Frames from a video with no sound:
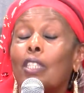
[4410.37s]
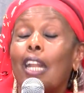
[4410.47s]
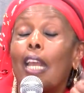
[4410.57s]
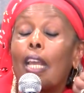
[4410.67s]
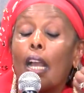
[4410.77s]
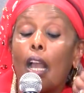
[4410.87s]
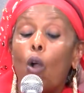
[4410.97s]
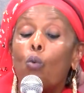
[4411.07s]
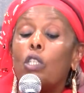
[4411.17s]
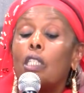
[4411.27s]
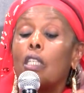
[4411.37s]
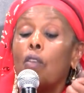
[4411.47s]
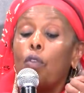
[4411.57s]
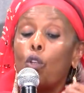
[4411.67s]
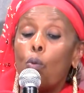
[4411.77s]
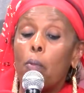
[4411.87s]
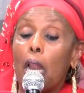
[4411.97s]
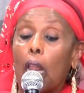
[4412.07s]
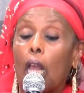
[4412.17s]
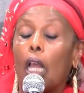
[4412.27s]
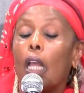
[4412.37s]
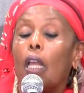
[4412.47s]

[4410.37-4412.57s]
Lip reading: it's like a cow which is giving you milk